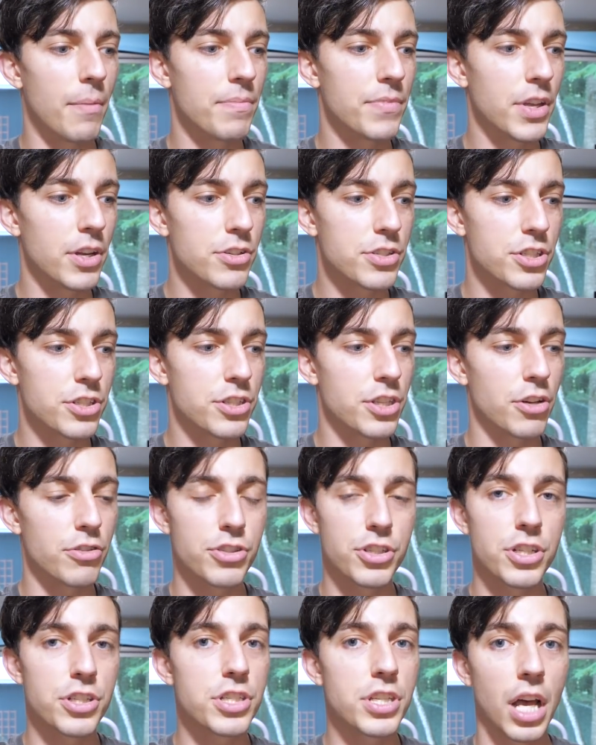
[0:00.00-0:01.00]
There's
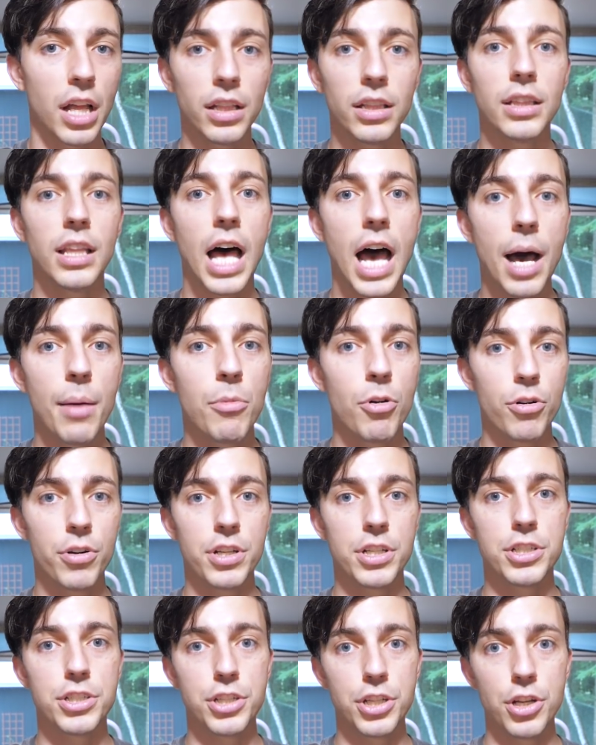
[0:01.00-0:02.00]
just a lot more
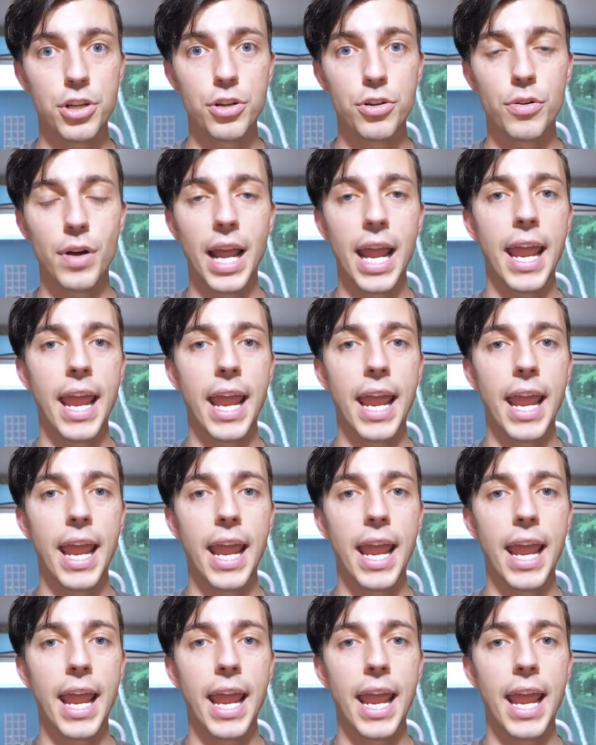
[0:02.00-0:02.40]
to do.